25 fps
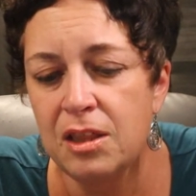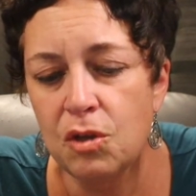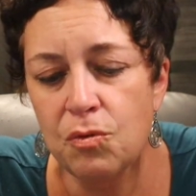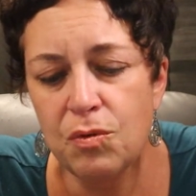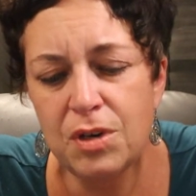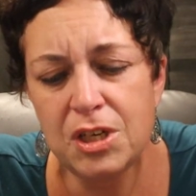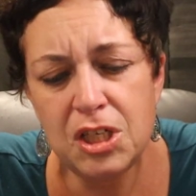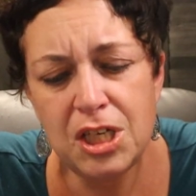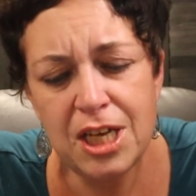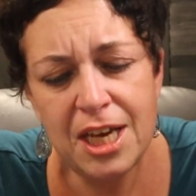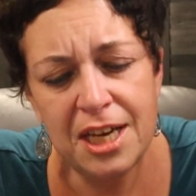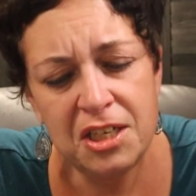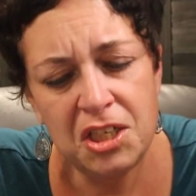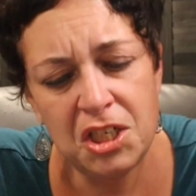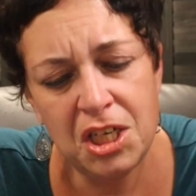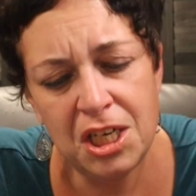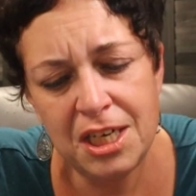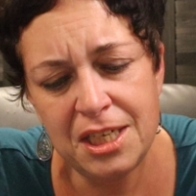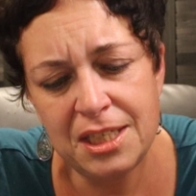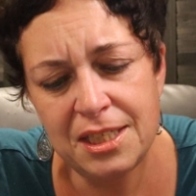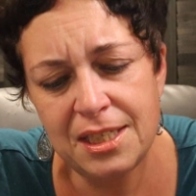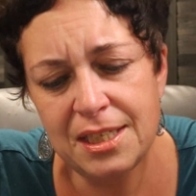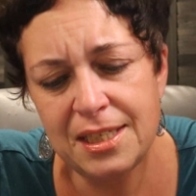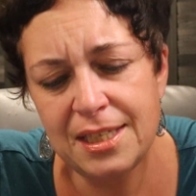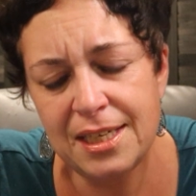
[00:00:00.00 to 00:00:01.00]
the
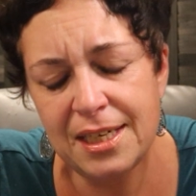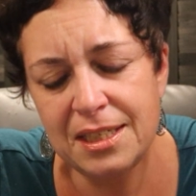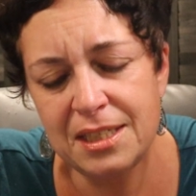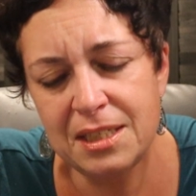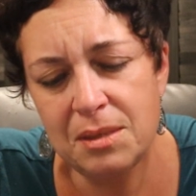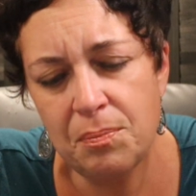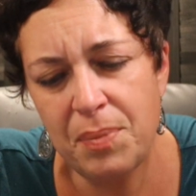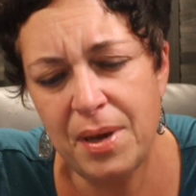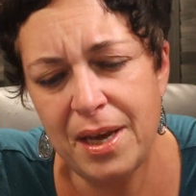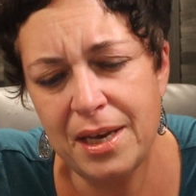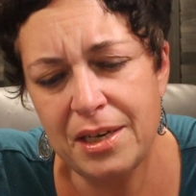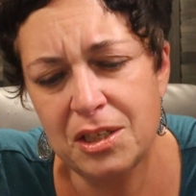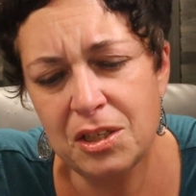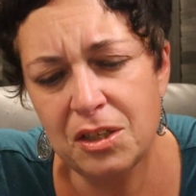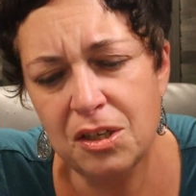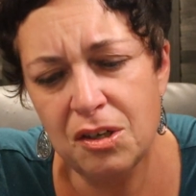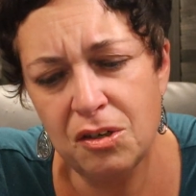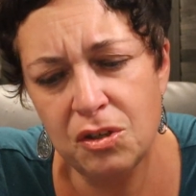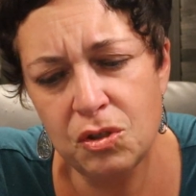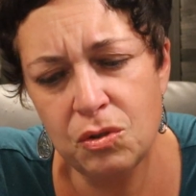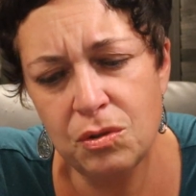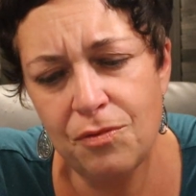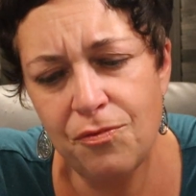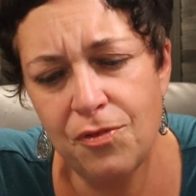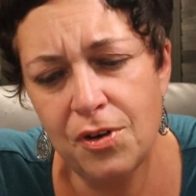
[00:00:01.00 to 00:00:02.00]
rejection is the Six of
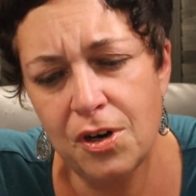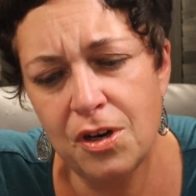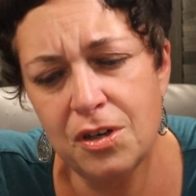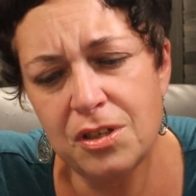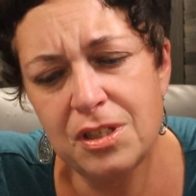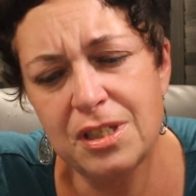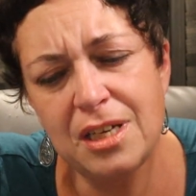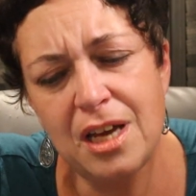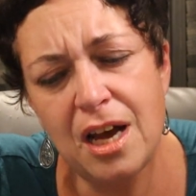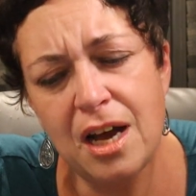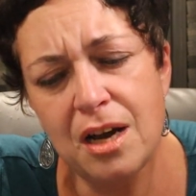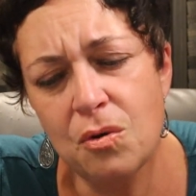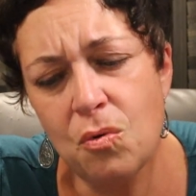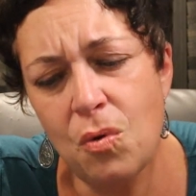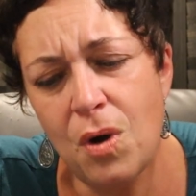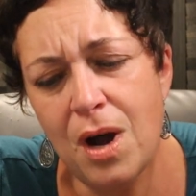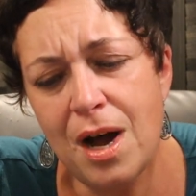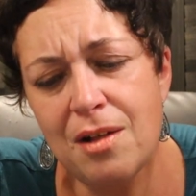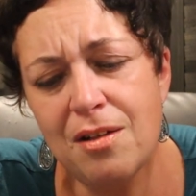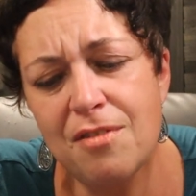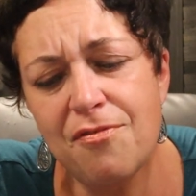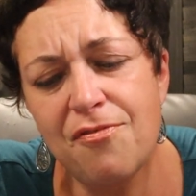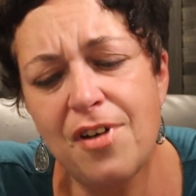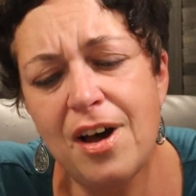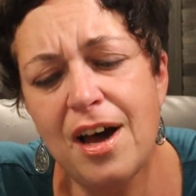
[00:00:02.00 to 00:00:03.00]
Pentacles reversed, not
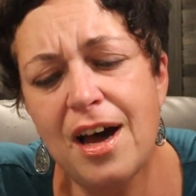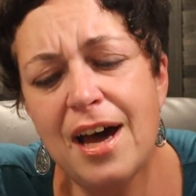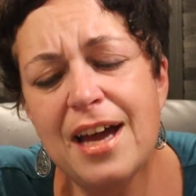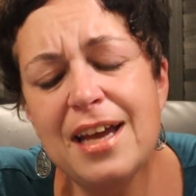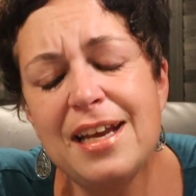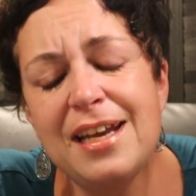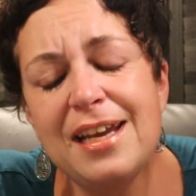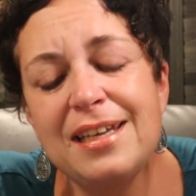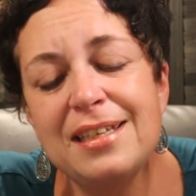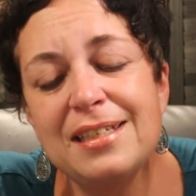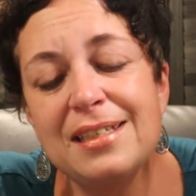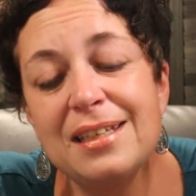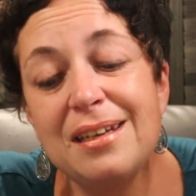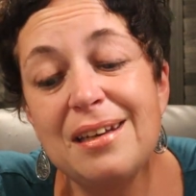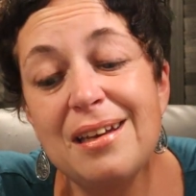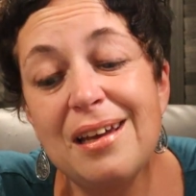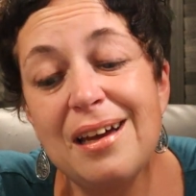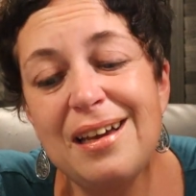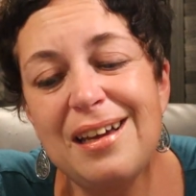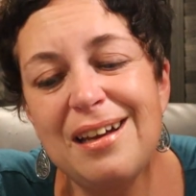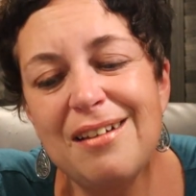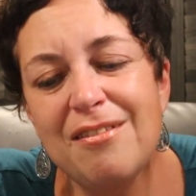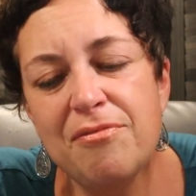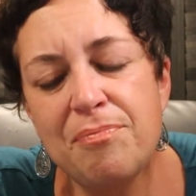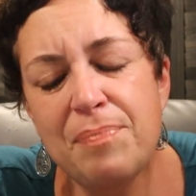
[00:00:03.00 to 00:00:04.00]
qualified, is the
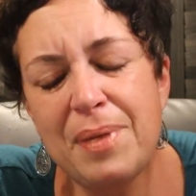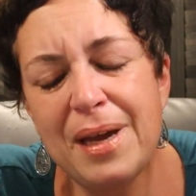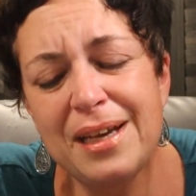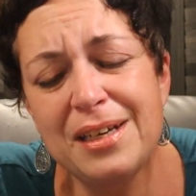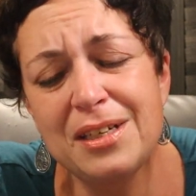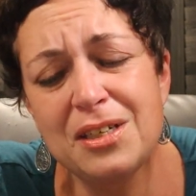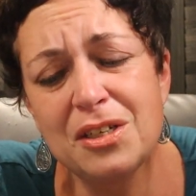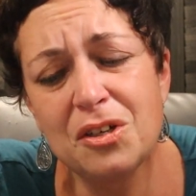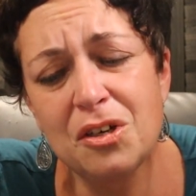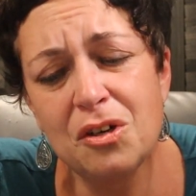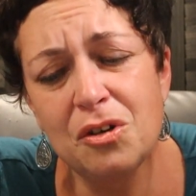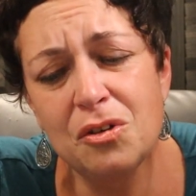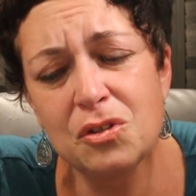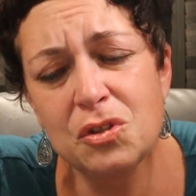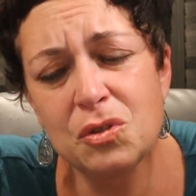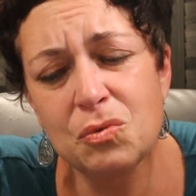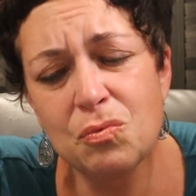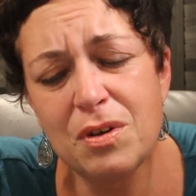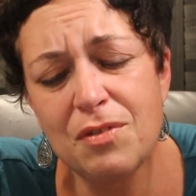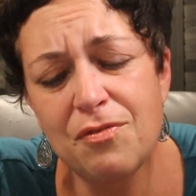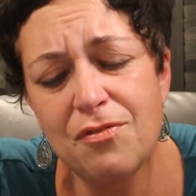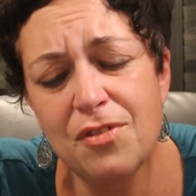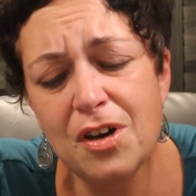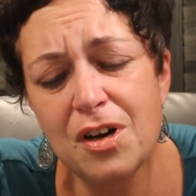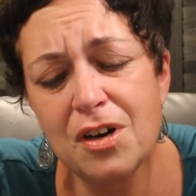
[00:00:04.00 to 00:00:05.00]
Knight of Pentacles
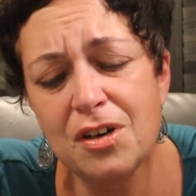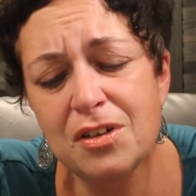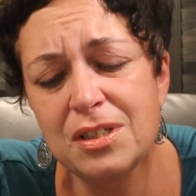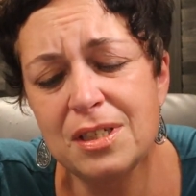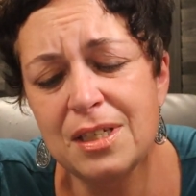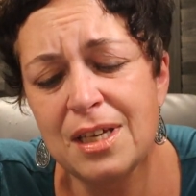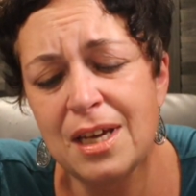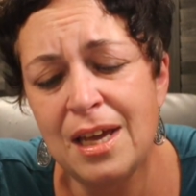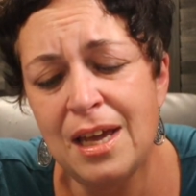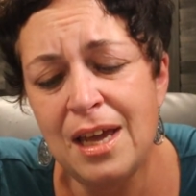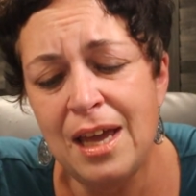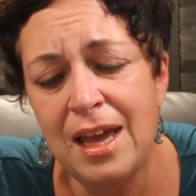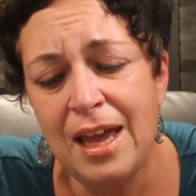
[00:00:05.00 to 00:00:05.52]
reversed,